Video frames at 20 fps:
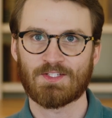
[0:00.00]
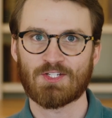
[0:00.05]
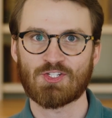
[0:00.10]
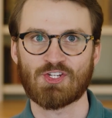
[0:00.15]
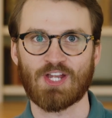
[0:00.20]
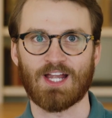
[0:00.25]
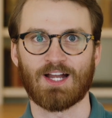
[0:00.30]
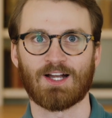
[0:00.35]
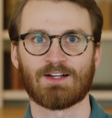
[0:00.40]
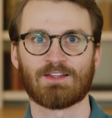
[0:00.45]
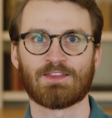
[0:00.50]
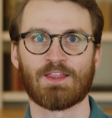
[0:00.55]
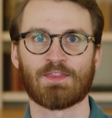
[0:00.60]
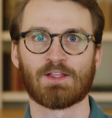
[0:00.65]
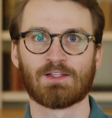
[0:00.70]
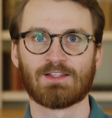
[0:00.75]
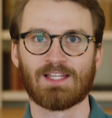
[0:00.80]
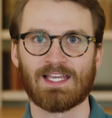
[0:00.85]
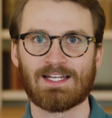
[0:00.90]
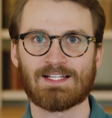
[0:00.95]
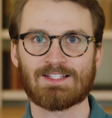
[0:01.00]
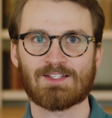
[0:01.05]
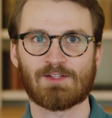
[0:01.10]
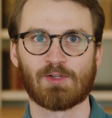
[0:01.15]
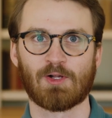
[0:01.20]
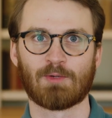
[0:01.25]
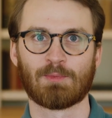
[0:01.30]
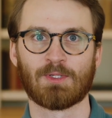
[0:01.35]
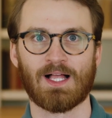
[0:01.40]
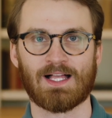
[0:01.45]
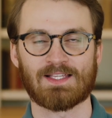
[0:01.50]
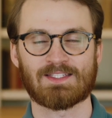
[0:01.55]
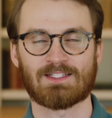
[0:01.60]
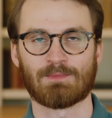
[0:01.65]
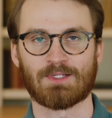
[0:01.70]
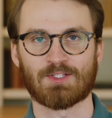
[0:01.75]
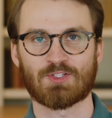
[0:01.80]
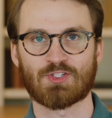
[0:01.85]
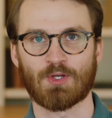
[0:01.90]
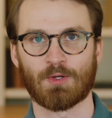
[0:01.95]
to share that the latest global
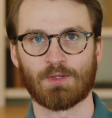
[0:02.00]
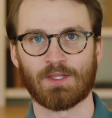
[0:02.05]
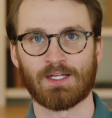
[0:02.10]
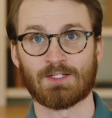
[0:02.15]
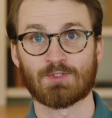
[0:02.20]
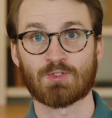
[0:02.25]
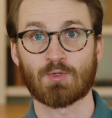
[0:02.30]
estimates show that in